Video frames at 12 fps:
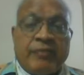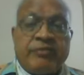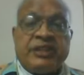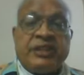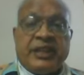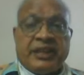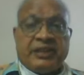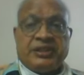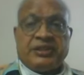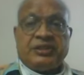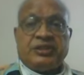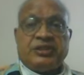every
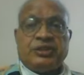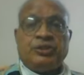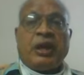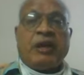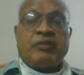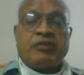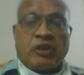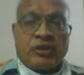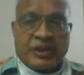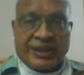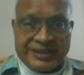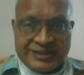day you have
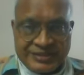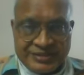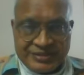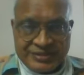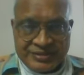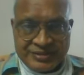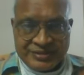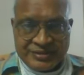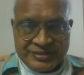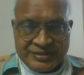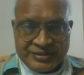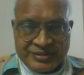contract.
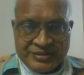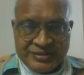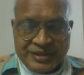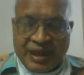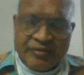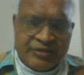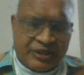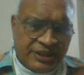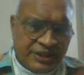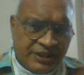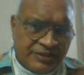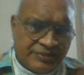
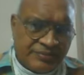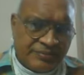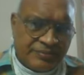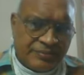Every day.